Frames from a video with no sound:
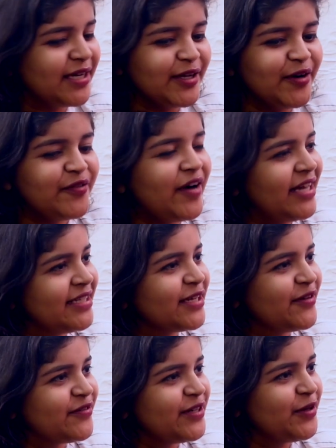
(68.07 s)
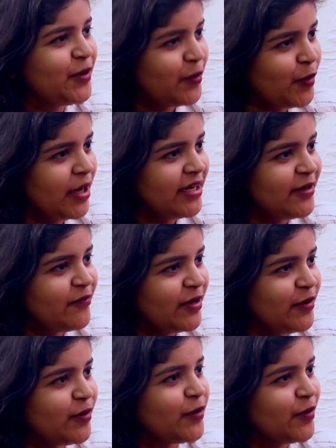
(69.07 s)
Your father gifted you a violin
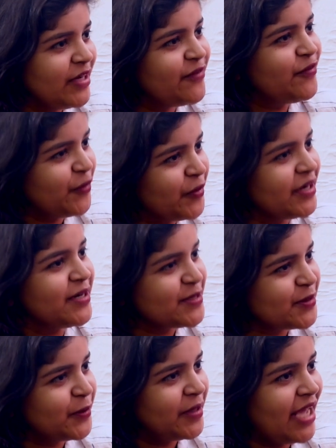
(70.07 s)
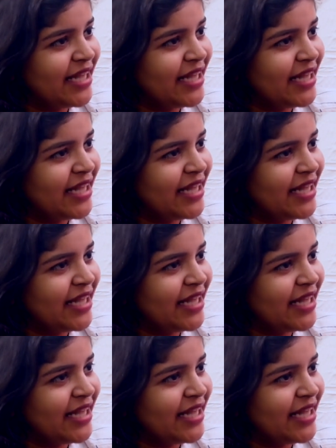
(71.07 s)
when you were only 4 years old,